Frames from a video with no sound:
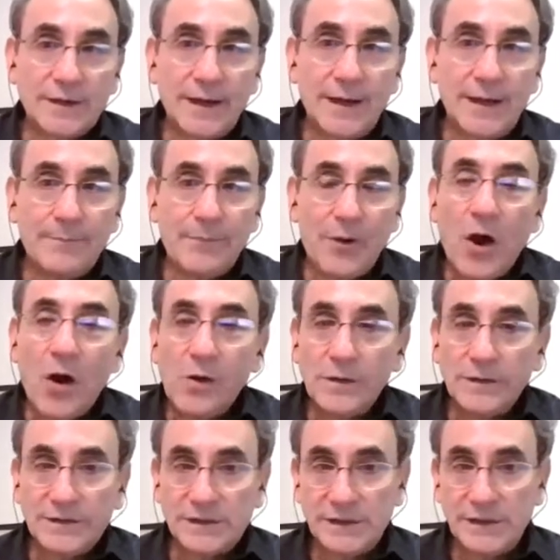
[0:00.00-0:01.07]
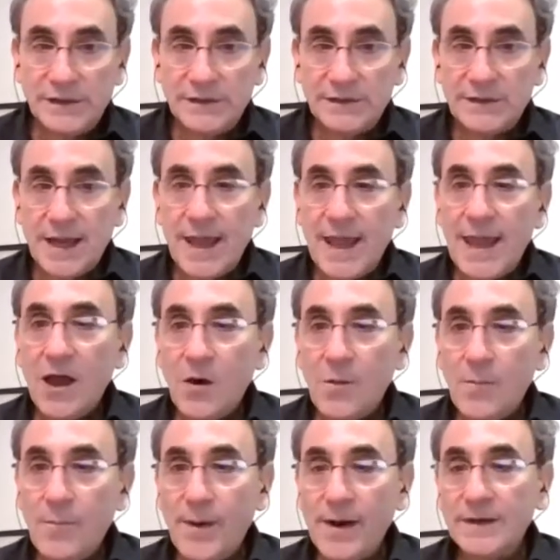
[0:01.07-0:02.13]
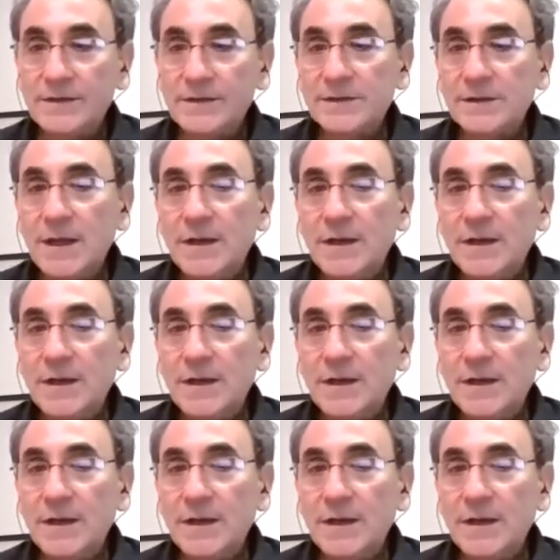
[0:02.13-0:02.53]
and policies help us